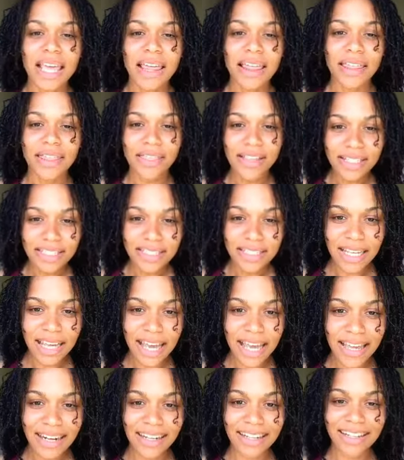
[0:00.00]
this
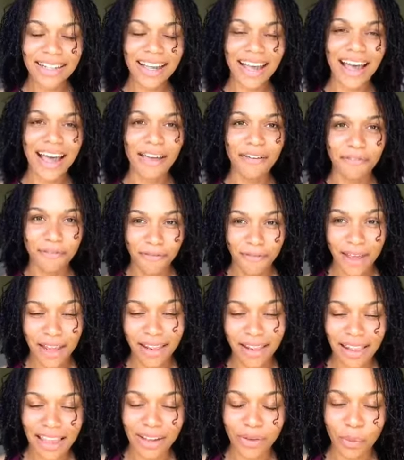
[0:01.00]
cat I felt
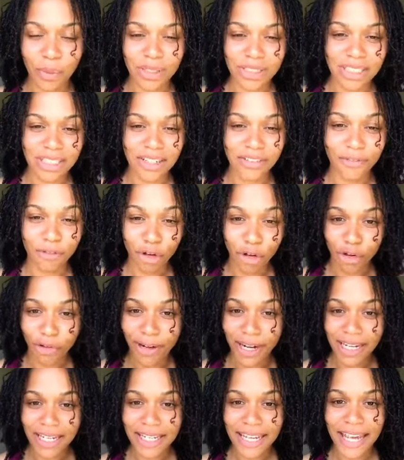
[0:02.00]
like was a
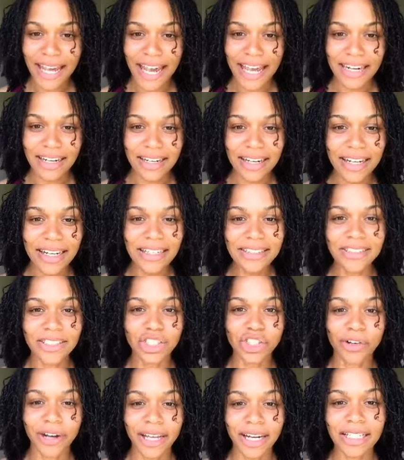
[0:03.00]
great candidate to
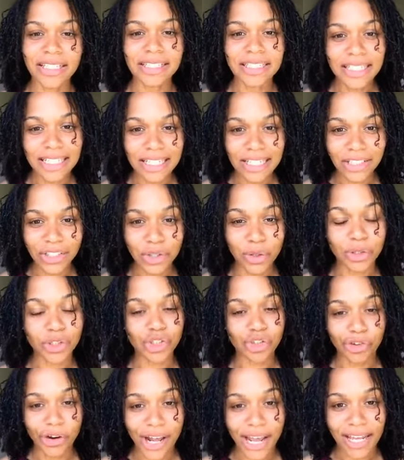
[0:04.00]
try to teach or
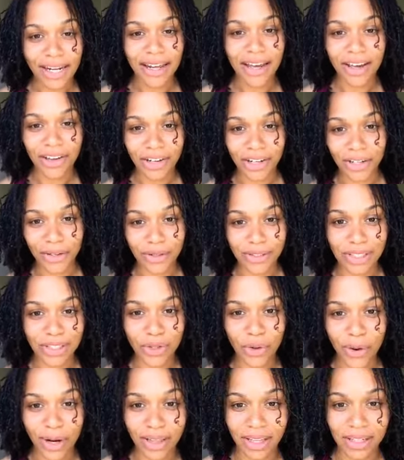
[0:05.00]
train how to use a
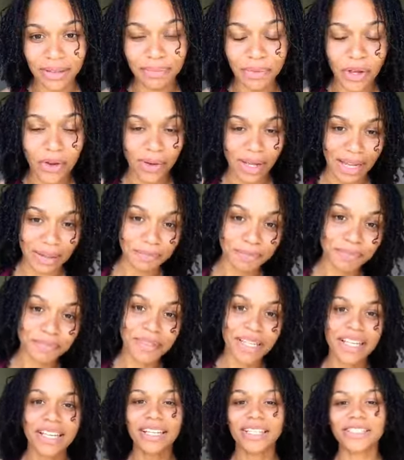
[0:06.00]
toilet. Okay,
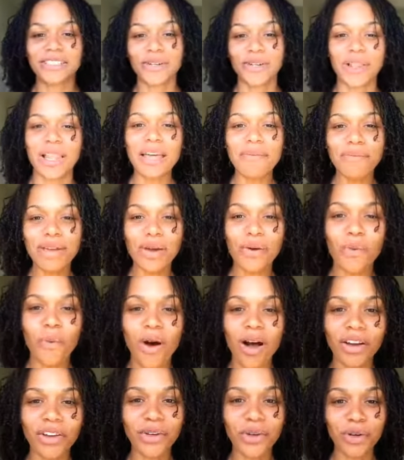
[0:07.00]
so let me
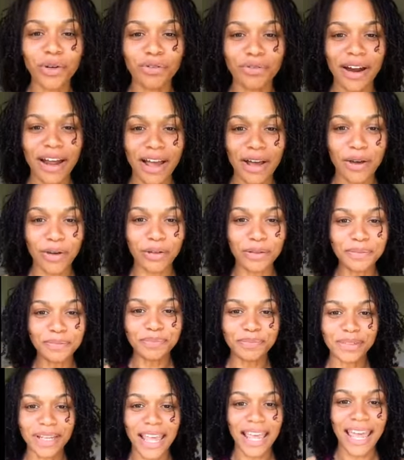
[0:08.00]
walk you around
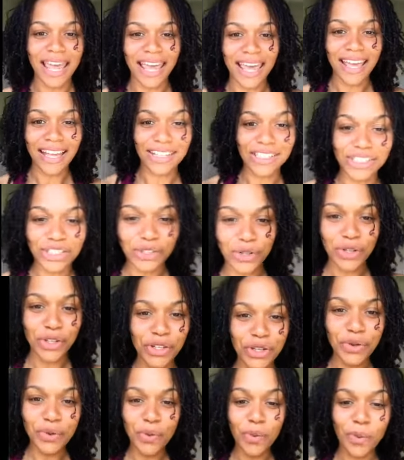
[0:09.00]
and show
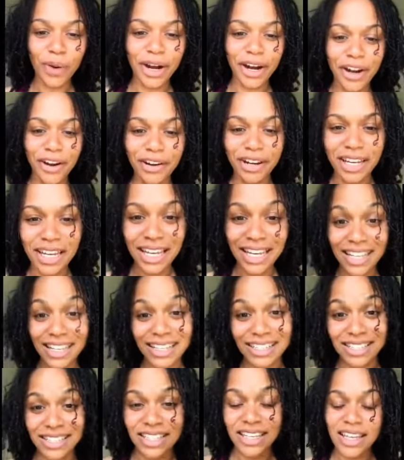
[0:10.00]
you where he is
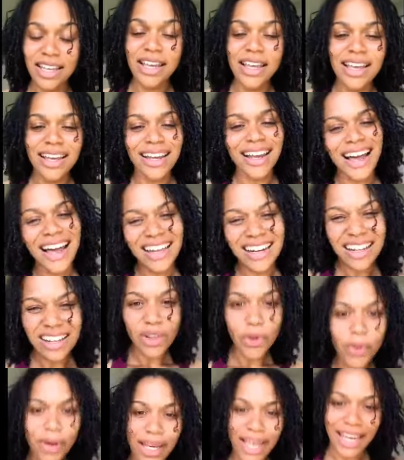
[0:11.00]
kind of
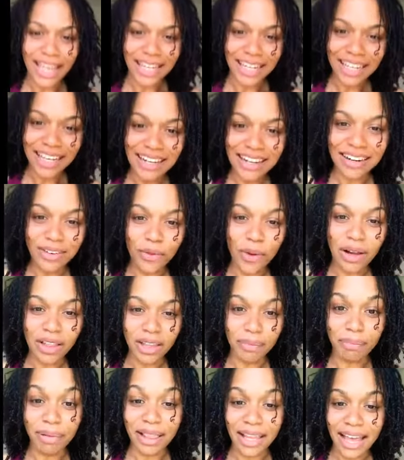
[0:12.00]
located and what the
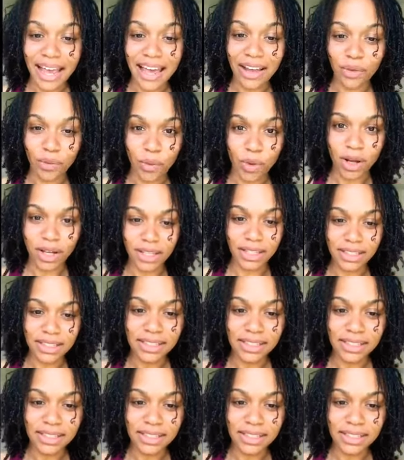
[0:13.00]
plan was.